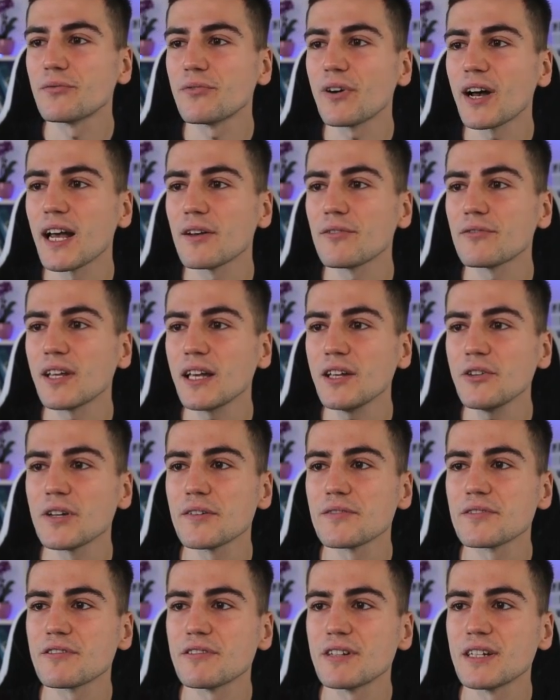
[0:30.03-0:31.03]
c5, knight
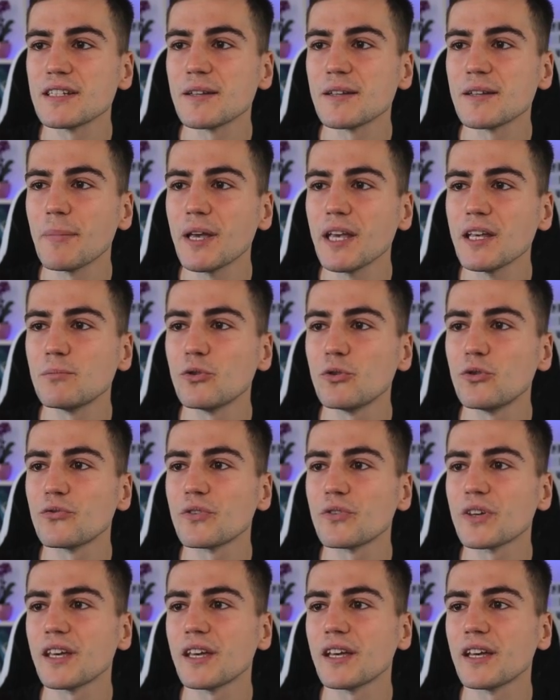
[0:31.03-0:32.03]
f3 is the main move
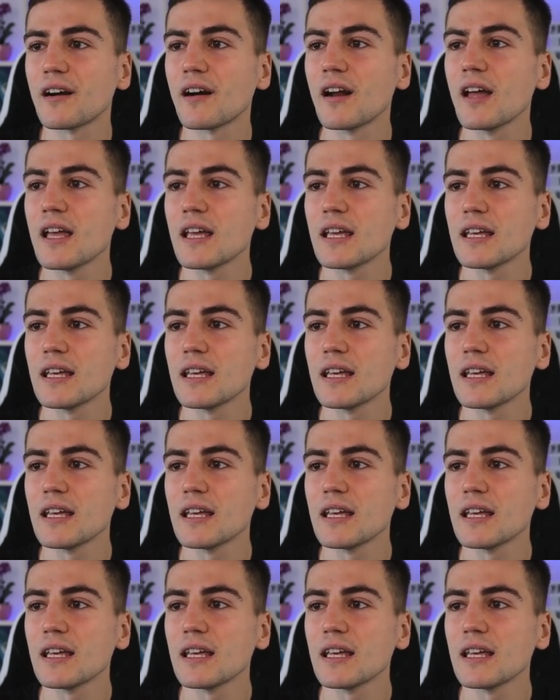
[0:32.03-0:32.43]
here,